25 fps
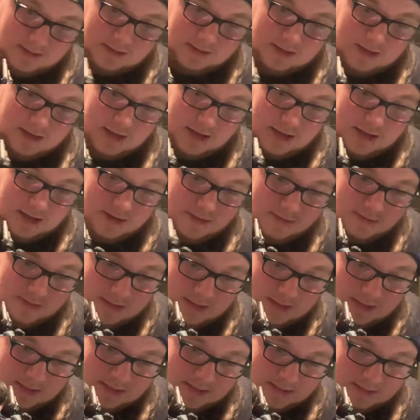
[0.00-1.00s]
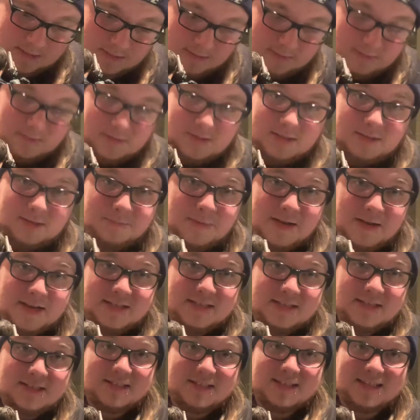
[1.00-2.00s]
Okay, he goes in these little
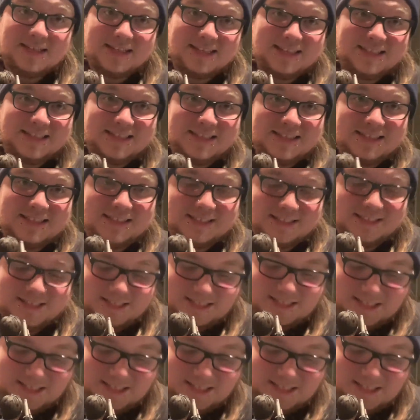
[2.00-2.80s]
spaces like this.